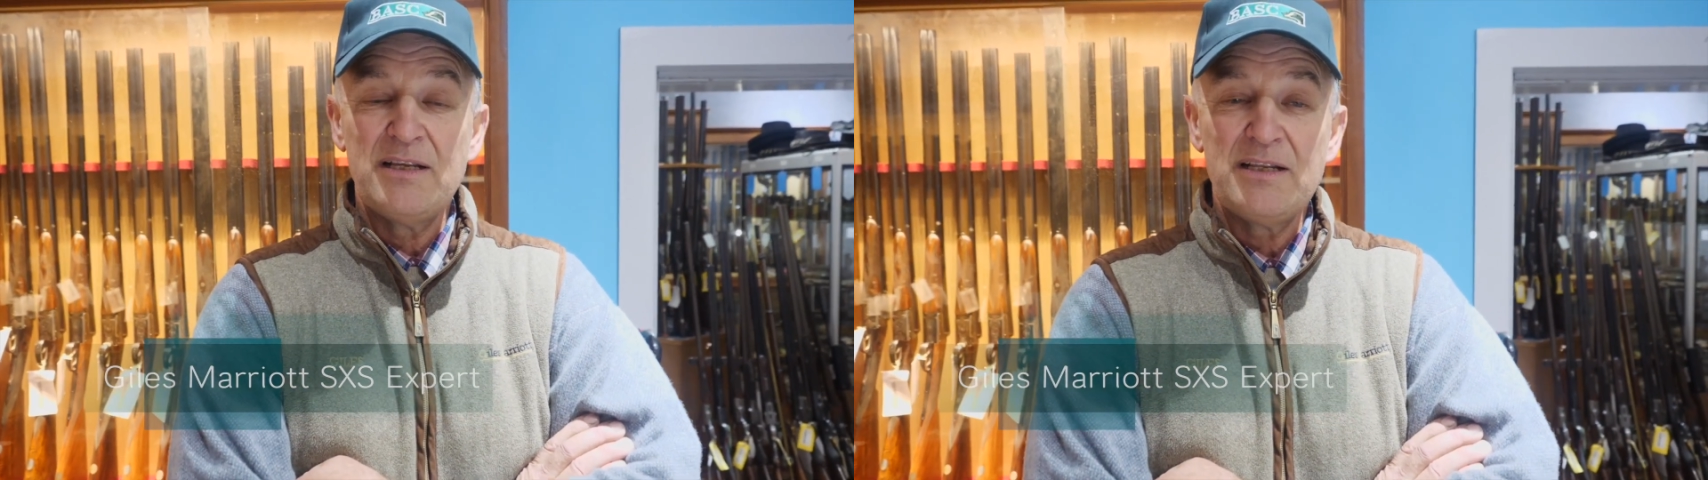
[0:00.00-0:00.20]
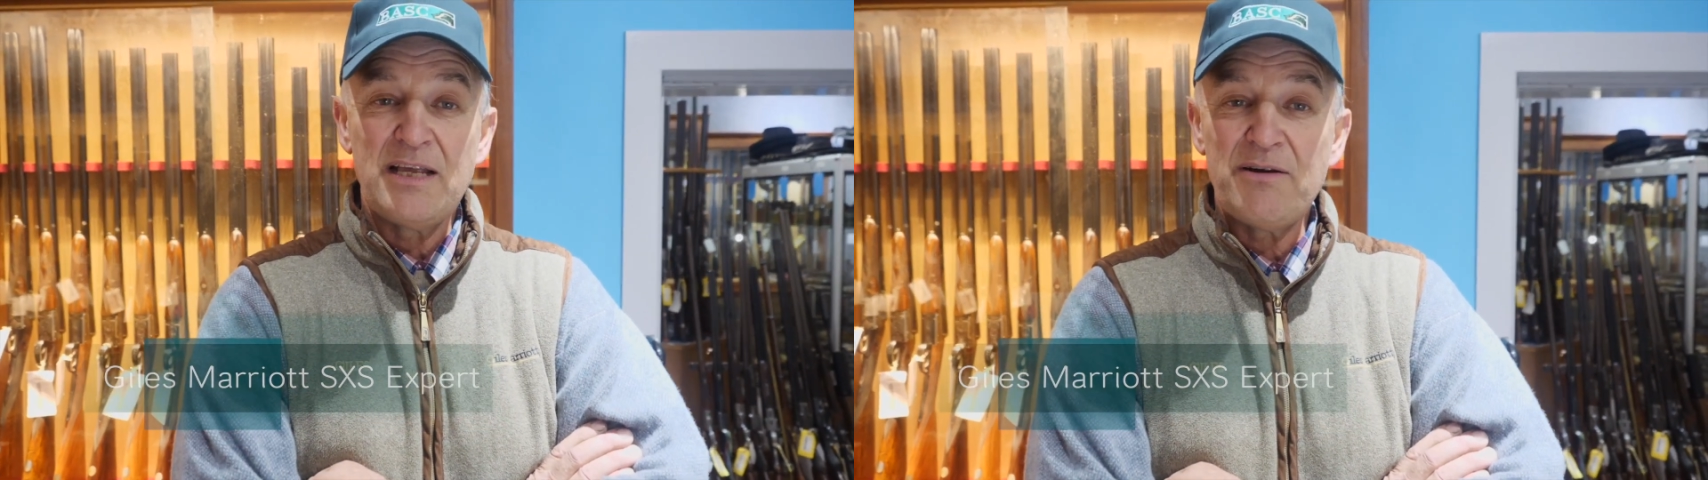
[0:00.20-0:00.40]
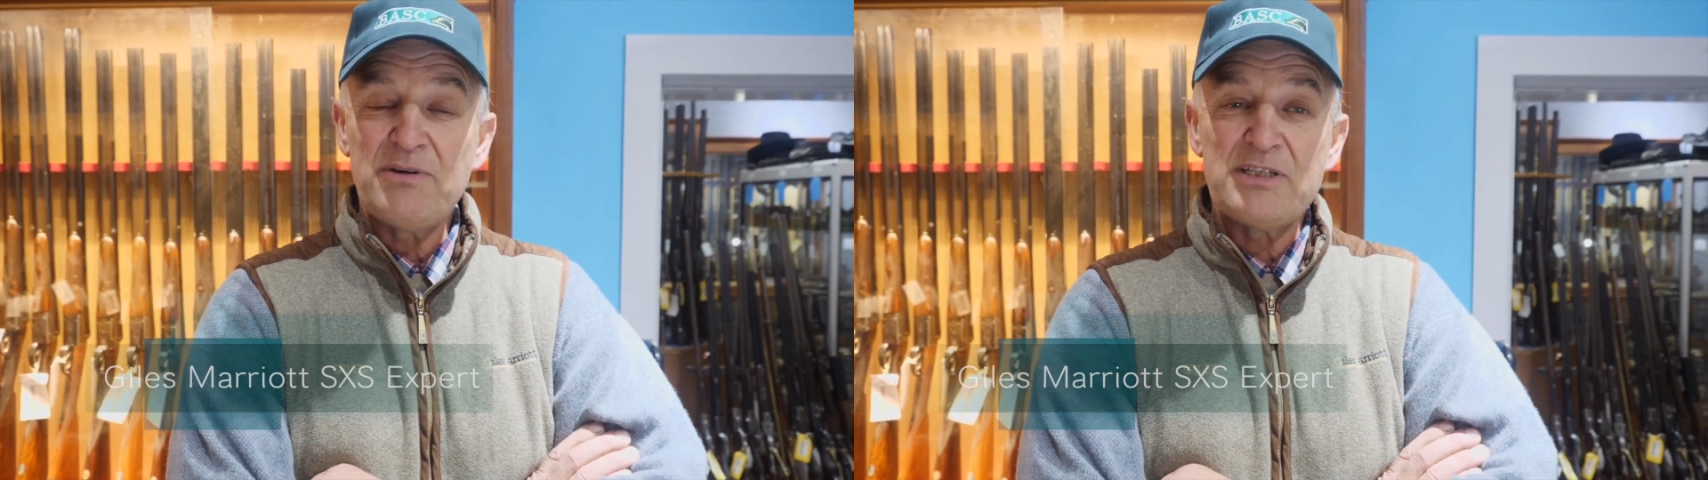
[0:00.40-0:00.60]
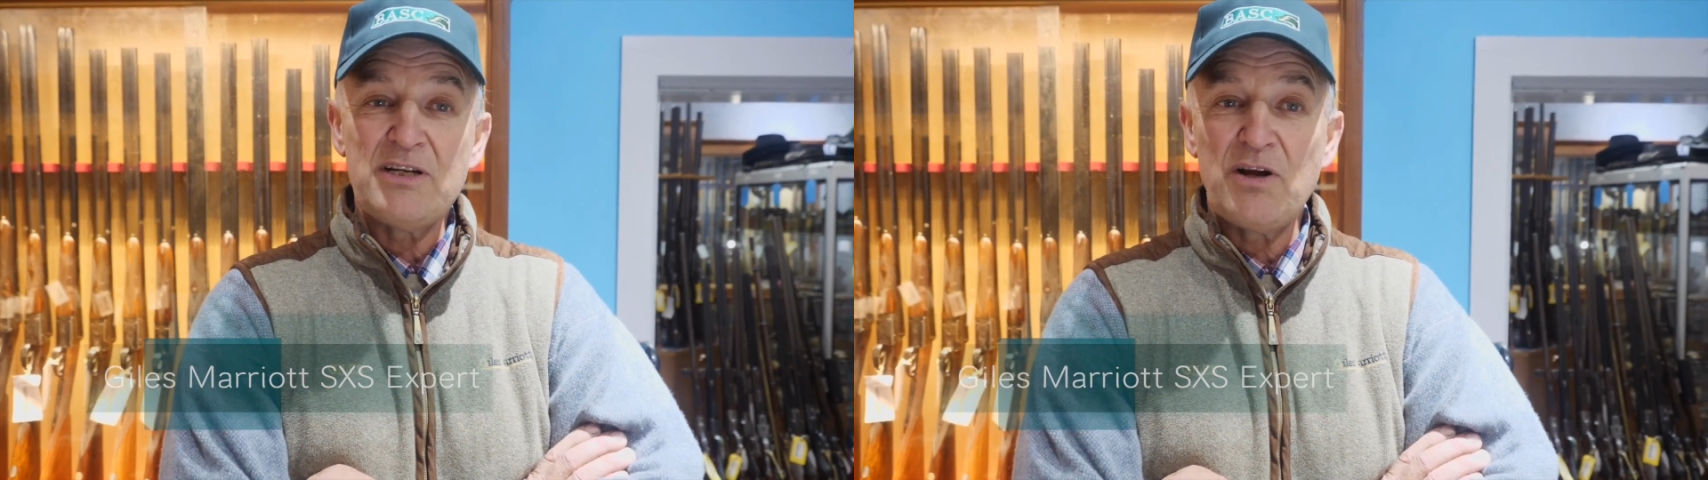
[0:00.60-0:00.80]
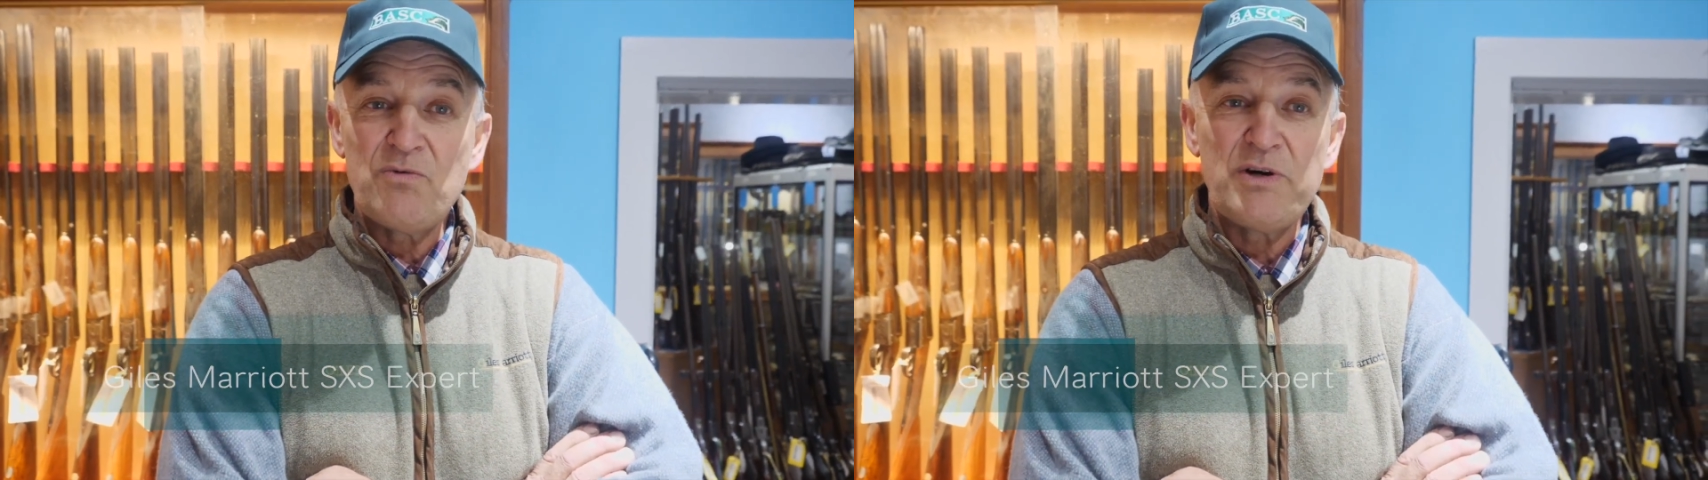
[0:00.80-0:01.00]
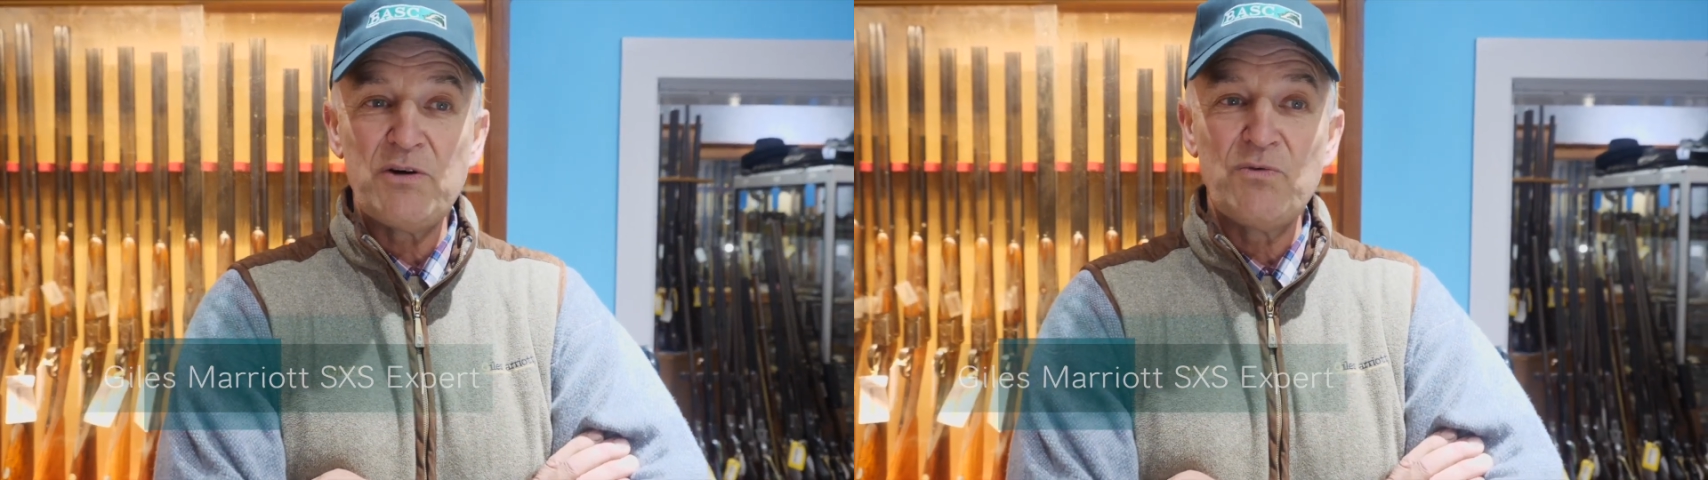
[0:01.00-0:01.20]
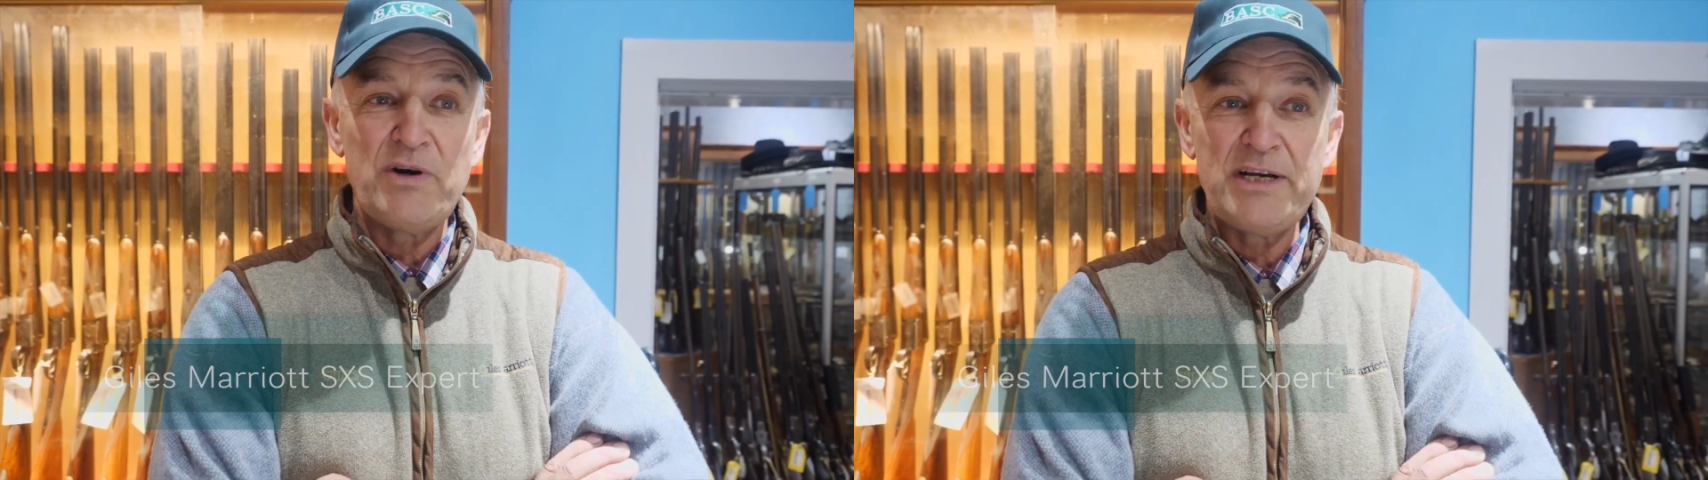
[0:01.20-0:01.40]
There is no real